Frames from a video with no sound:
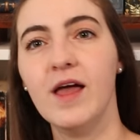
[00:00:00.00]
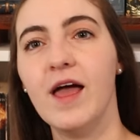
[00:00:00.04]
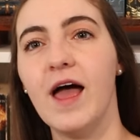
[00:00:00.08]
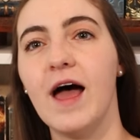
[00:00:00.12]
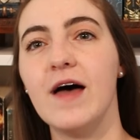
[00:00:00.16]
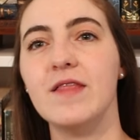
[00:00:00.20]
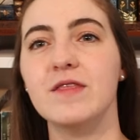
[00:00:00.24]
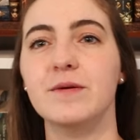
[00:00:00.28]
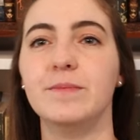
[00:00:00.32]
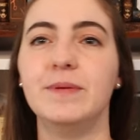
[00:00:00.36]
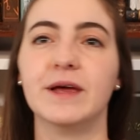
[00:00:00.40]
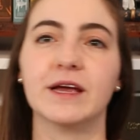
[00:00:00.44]

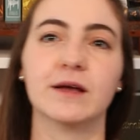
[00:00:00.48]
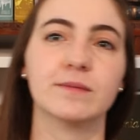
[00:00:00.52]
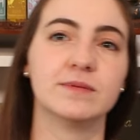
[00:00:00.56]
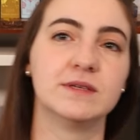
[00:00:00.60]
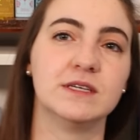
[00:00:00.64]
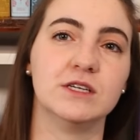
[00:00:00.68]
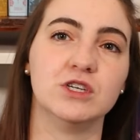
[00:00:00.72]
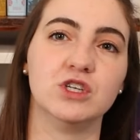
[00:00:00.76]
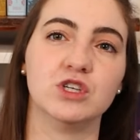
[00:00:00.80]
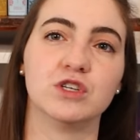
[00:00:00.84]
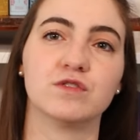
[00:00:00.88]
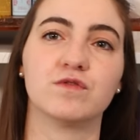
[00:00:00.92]
and then pick up
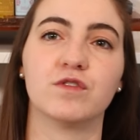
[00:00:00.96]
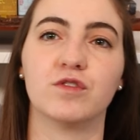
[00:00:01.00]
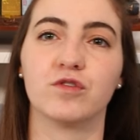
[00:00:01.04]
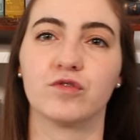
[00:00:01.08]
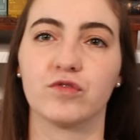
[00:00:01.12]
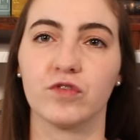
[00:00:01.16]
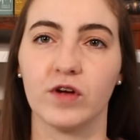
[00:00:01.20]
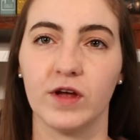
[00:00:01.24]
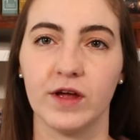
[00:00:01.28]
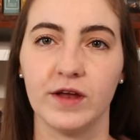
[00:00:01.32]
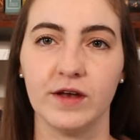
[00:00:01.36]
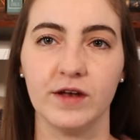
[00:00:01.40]
stitches for the
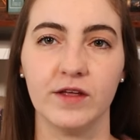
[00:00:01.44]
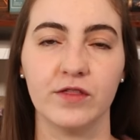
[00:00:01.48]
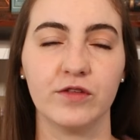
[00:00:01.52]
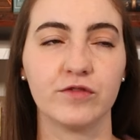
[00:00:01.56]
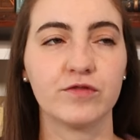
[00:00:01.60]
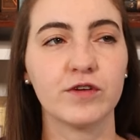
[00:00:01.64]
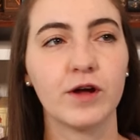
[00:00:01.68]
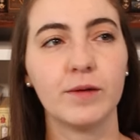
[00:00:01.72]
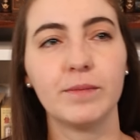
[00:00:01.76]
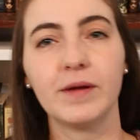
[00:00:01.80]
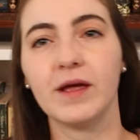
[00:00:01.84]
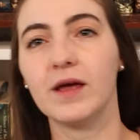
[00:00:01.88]
front, knit the
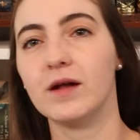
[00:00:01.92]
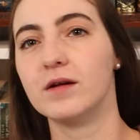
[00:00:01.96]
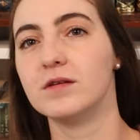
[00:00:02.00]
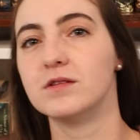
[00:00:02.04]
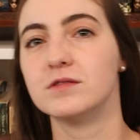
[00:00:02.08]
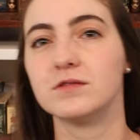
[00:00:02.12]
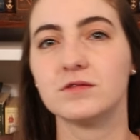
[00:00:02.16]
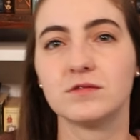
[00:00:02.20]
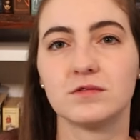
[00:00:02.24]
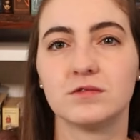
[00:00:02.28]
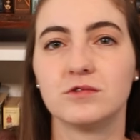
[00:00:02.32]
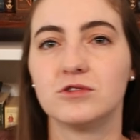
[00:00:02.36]
front
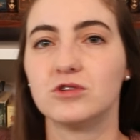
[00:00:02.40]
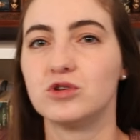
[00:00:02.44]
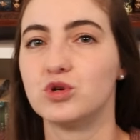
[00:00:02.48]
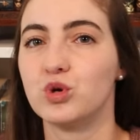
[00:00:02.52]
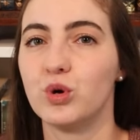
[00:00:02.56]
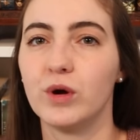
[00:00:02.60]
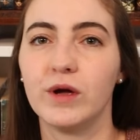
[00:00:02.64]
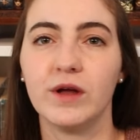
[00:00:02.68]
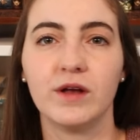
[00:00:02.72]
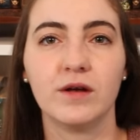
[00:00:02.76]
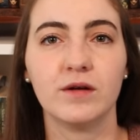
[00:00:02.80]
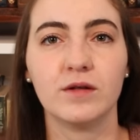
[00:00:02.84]
panels and
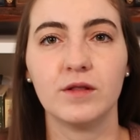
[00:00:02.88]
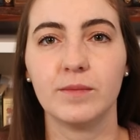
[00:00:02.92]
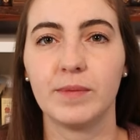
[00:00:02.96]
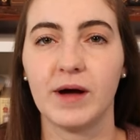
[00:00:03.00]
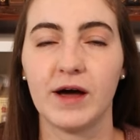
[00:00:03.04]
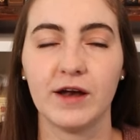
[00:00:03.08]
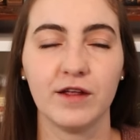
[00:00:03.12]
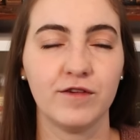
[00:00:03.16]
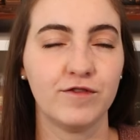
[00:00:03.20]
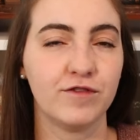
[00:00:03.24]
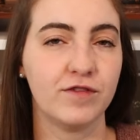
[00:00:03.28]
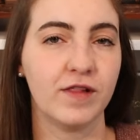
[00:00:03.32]
join the
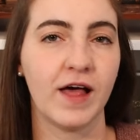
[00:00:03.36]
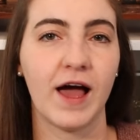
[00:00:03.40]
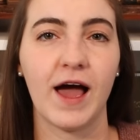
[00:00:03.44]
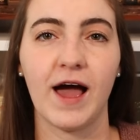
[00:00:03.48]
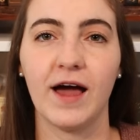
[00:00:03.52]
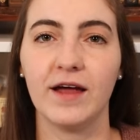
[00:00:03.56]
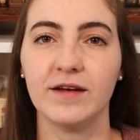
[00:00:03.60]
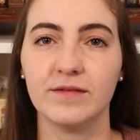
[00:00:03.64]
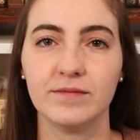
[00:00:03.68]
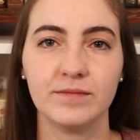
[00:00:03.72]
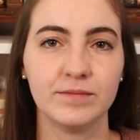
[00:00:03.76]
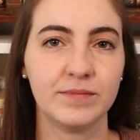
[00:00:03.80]
body
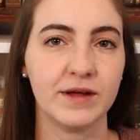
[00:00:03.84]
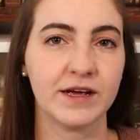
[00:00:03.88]
flat,